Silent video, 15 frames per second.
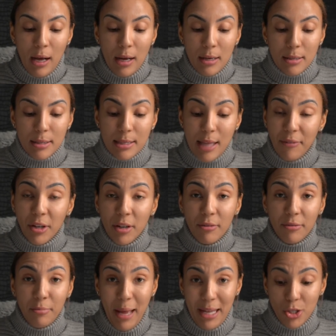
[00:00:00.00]
Seven
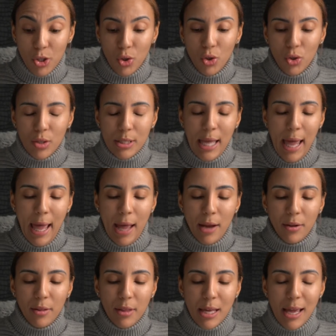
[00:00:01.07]
of Pentacles,
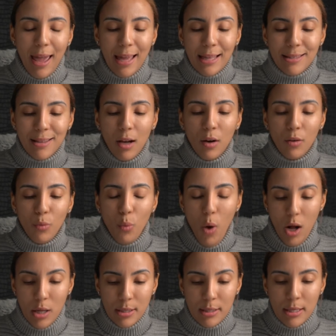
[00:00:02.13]
and the Eight of
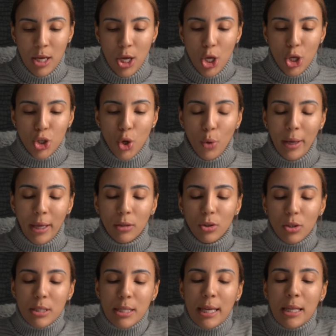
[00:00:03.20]
Wands. So it
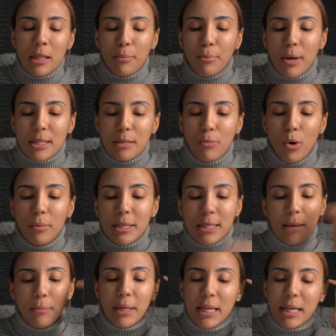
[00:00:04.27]
looks like in the present moment,
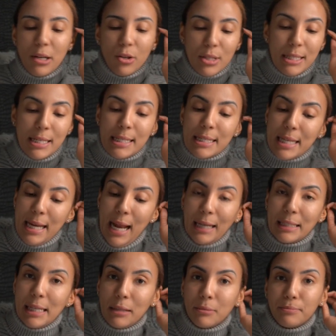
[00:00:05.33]
somebody here is
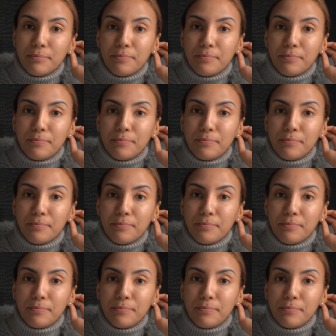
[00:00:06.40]
disconnecting,